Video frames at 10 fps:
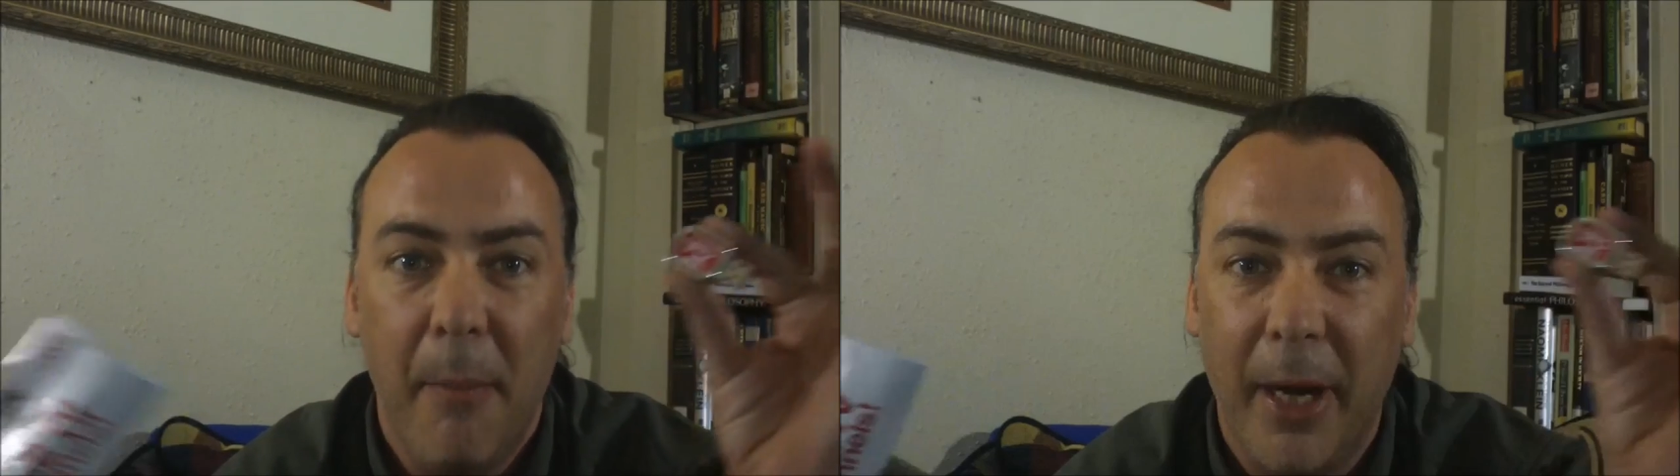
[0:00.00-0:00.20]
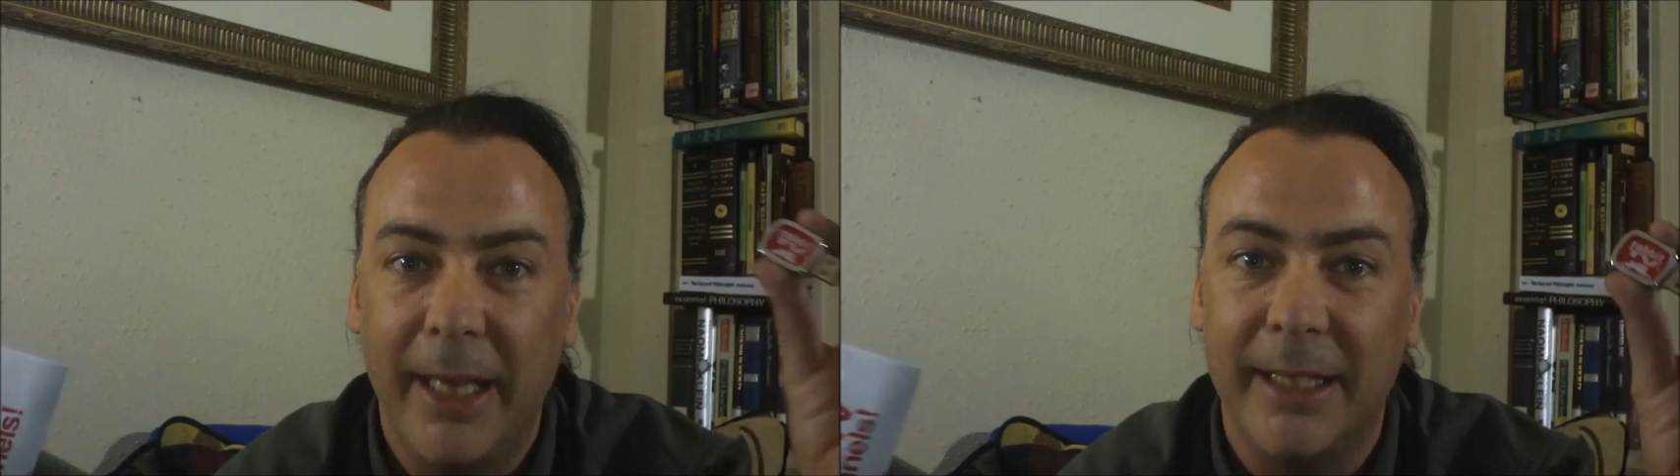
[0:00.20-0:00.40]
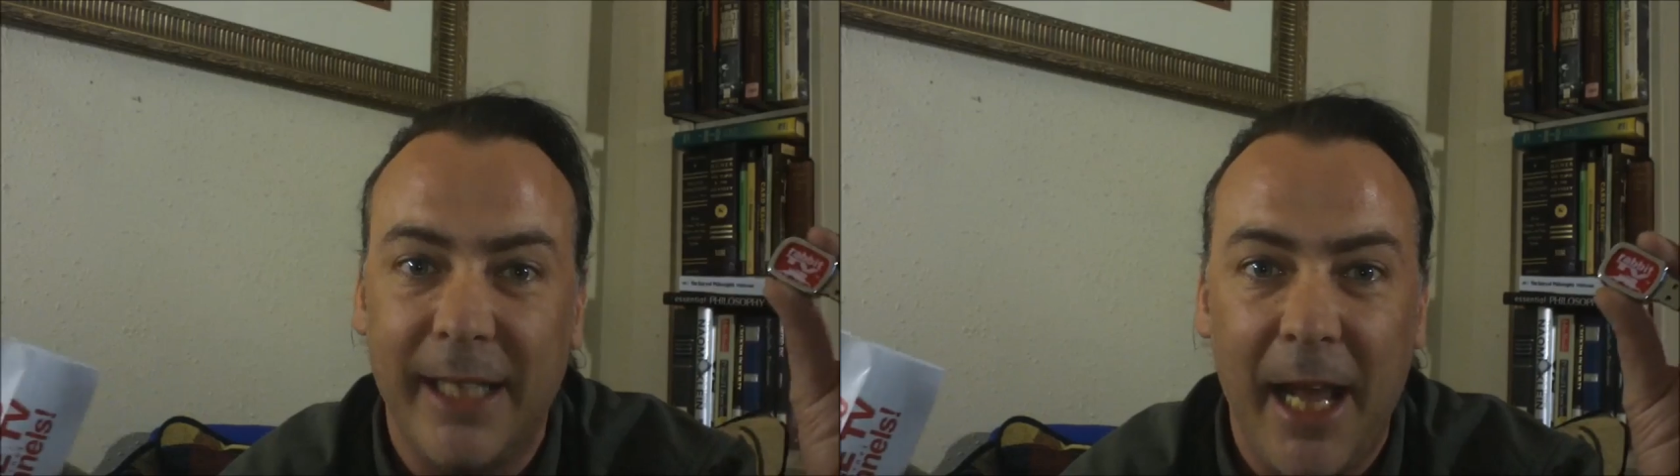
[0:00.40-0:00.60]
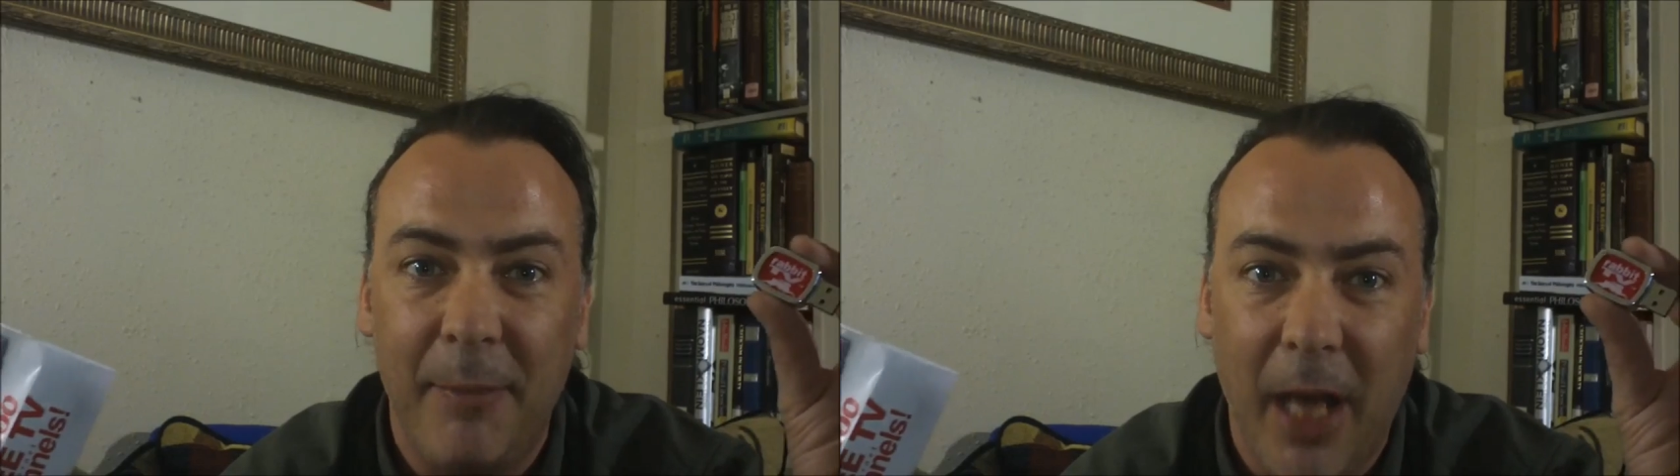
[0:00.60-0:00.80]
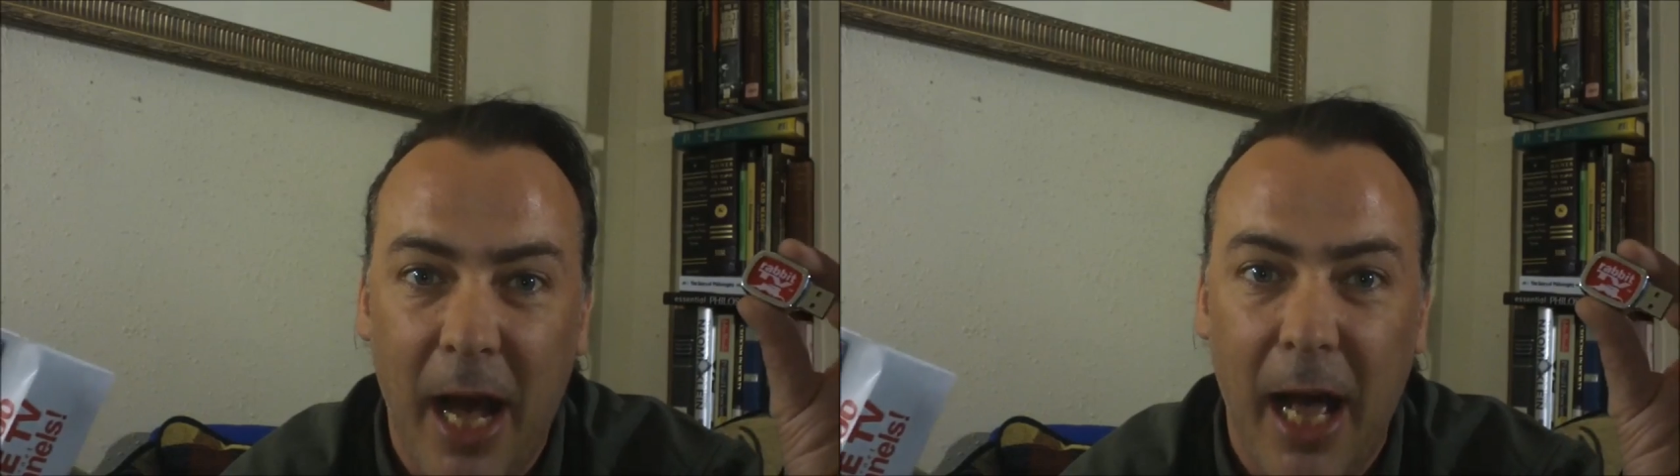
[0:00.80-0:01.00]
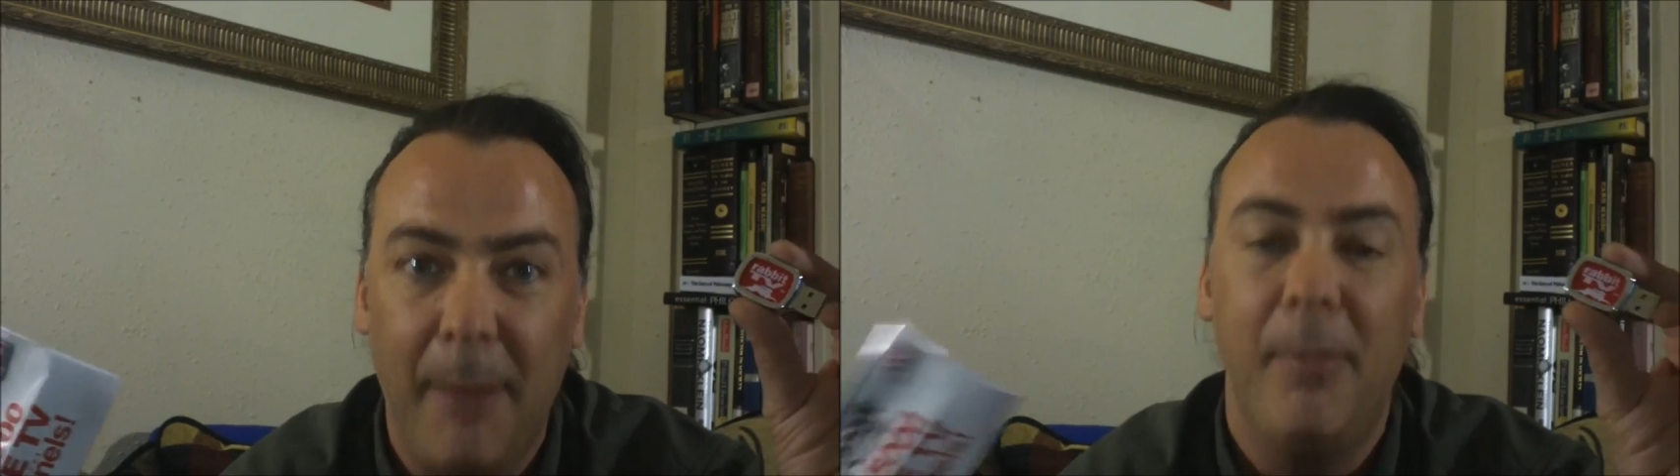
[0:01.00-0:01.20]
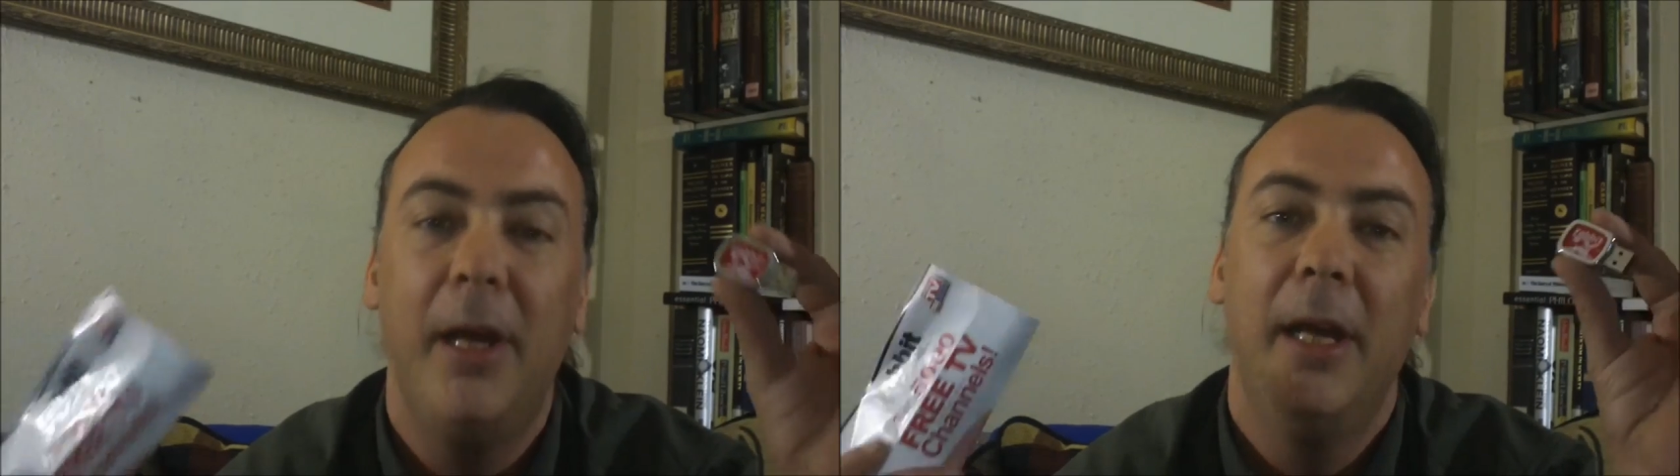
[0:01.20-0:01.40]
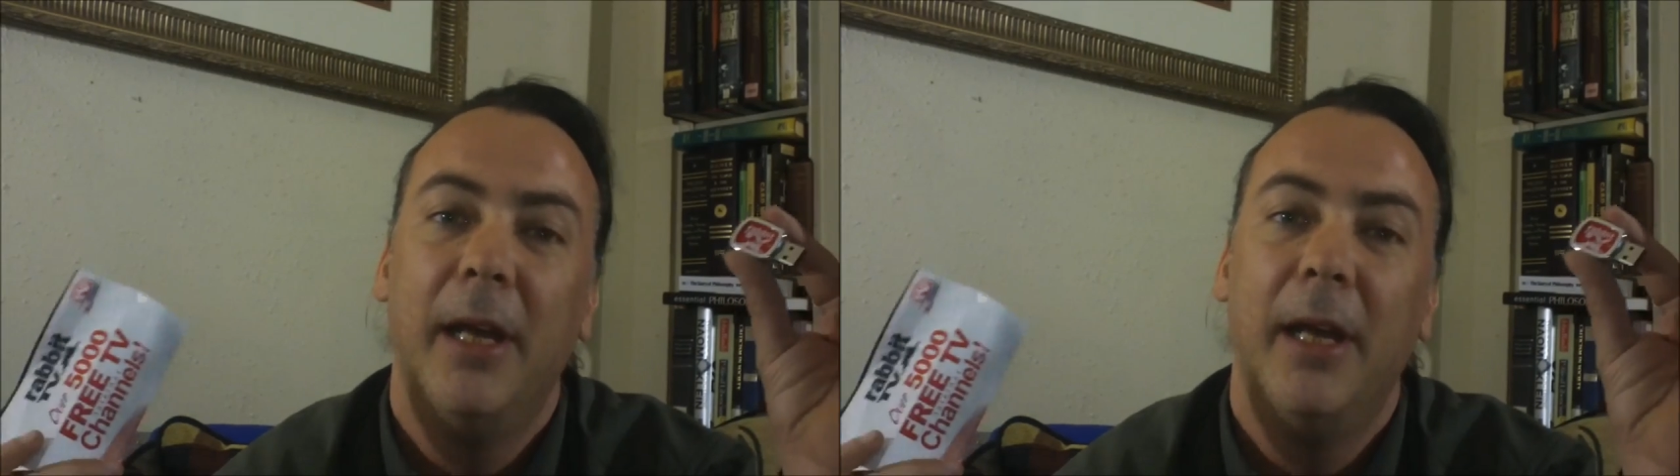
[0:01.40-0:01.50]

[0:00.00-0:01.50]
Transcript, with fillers: But at the same time,